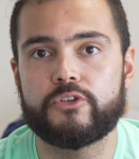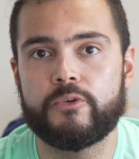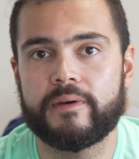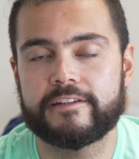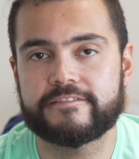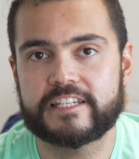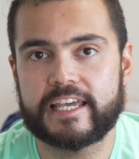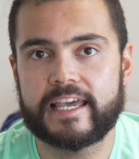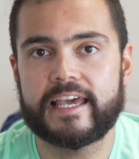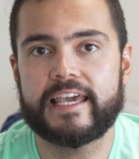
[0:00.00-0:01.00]
two months
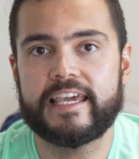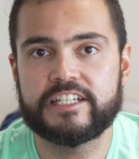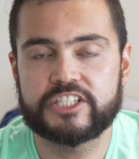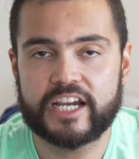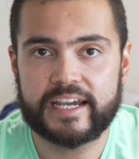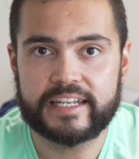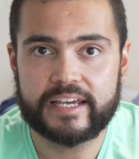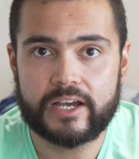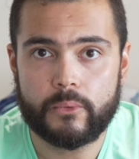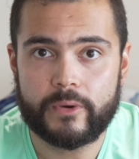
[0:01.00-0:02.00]
here in
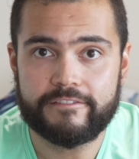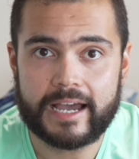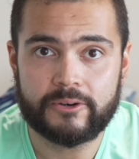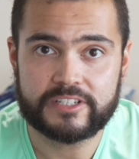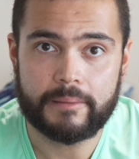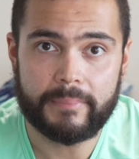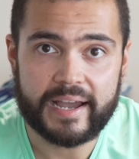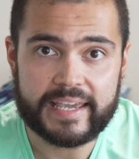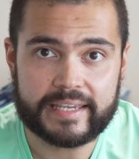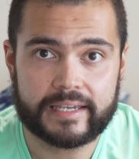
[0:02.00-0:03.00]
China without a
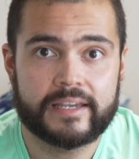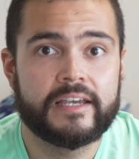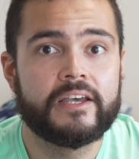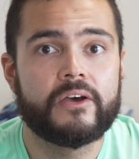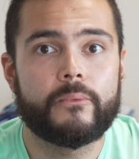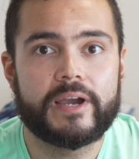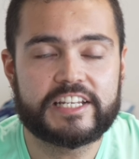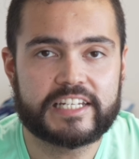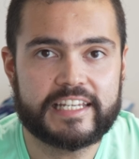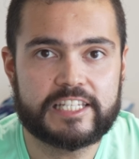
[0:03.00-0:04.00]
bike
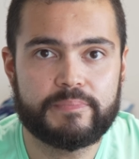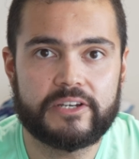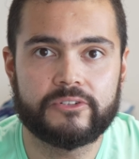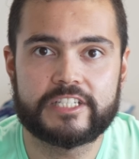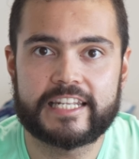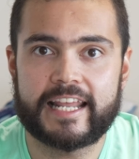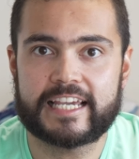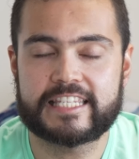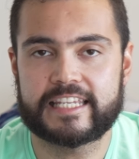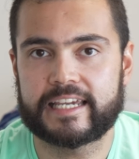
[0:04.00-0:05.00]
which leads me on to the
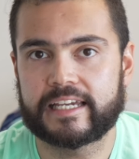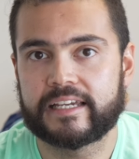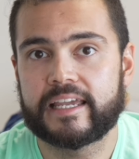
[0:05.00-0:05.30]
next thing.